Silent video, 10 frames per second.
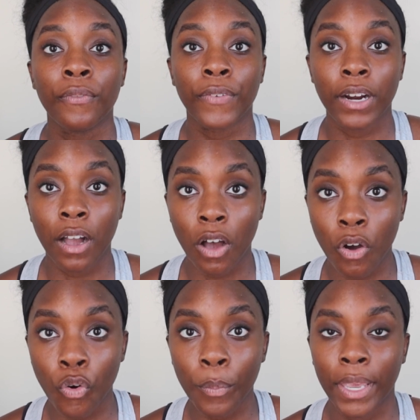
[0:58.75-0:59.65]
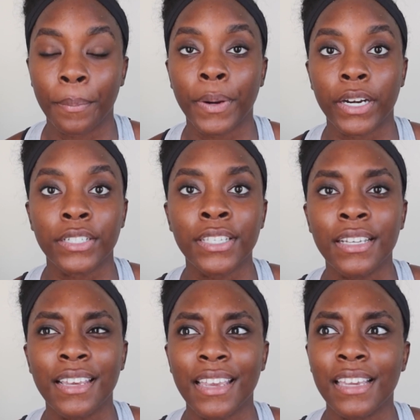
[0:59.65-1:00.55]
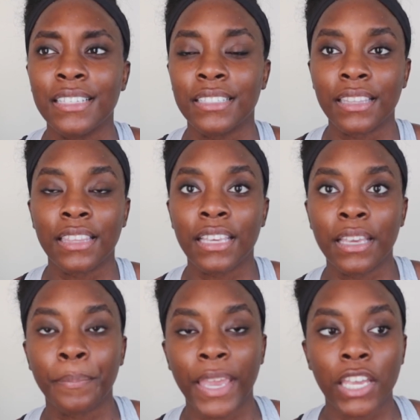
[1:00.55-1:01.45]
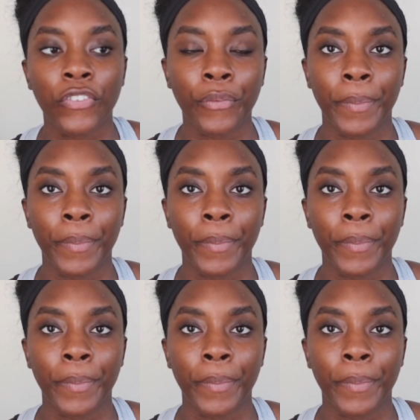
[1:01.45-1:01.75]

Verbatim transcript: for a home in person is the Bank of